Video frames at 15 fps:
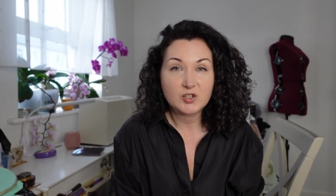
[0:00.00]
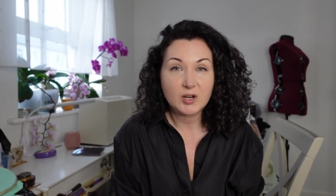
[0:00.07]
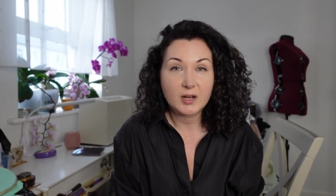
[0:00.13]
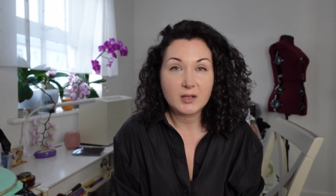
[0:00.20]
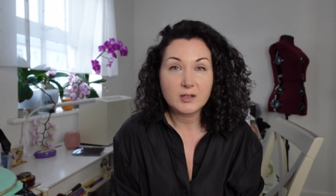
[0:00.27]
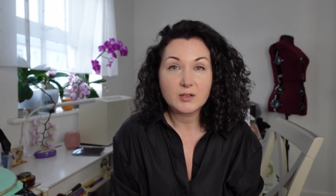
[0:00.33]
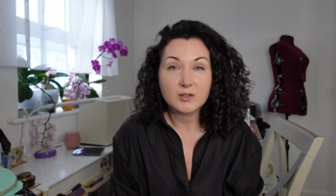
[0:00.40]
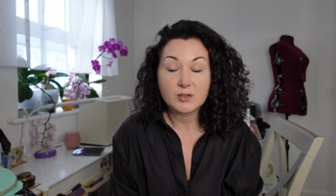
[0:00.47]

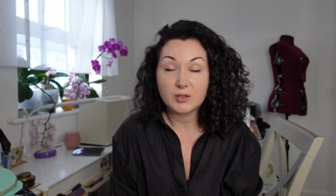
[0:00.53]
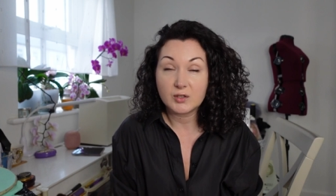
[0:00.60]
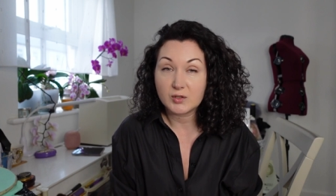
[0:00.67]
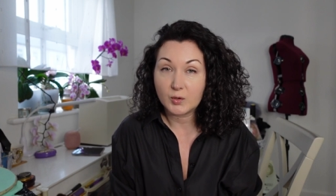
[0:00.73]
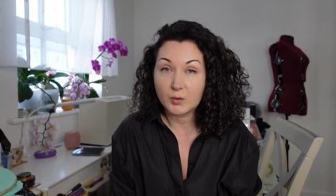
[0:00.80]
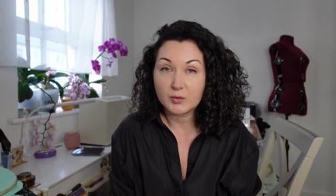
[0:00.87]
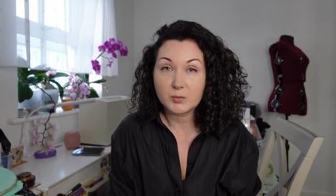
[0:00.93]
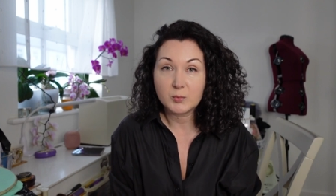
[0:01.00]
channel is
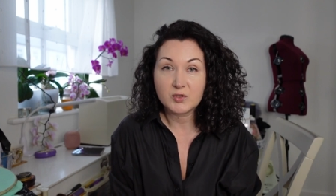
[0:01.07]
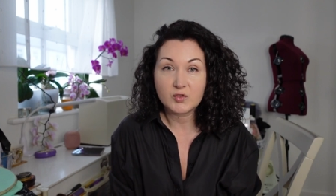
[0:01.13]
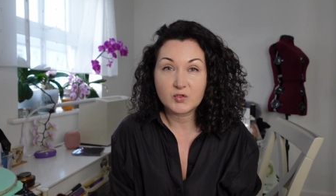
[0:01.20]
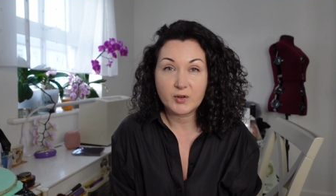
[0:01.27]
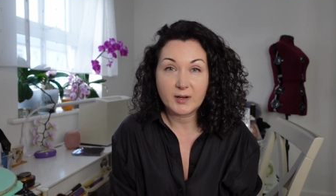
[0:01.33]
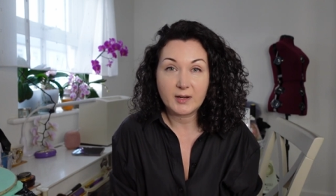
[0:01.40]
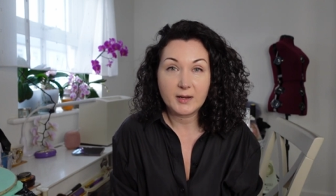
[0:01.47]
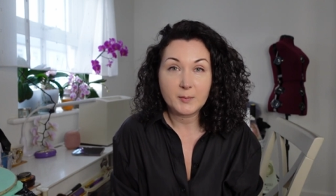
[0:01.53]
going to be
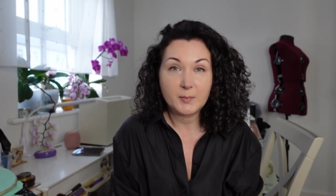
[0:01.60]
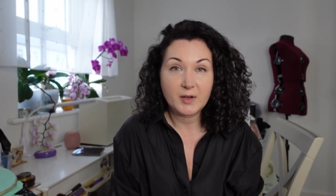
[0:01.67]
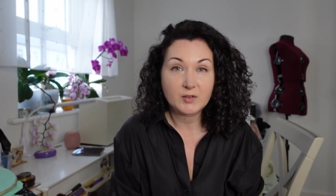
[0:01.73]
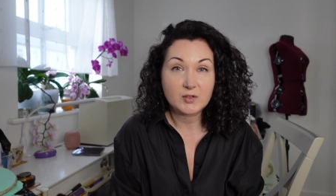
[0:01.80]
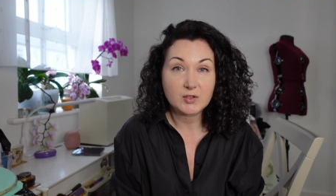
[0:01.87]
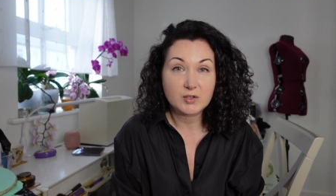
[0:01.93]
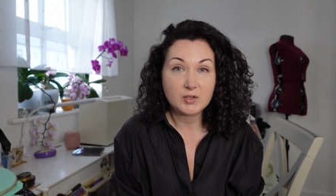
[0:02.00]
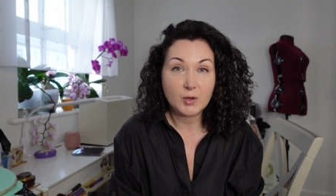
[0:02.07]
strictly
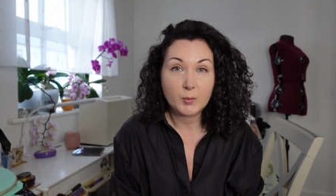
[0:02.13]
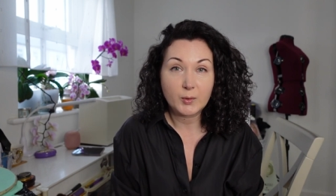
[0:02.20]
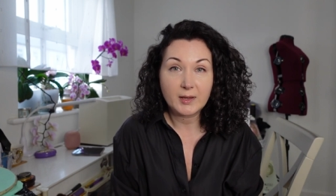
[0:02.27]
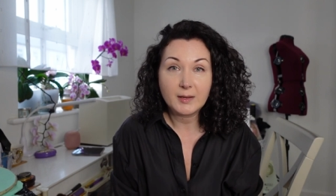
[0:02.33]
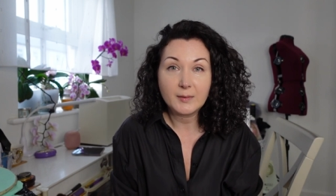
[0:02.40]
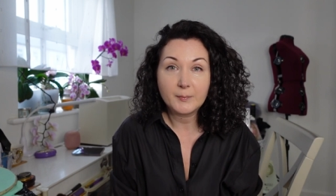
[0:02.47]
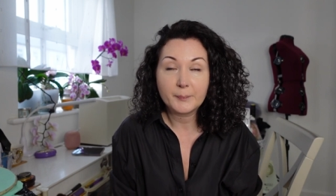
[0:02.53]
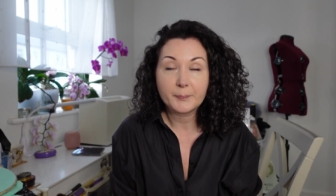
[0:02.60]
about
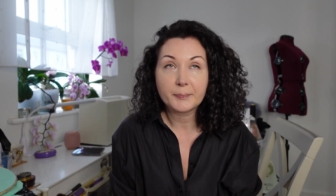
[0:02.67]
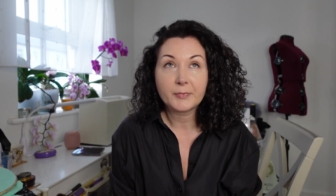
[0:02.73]
sewing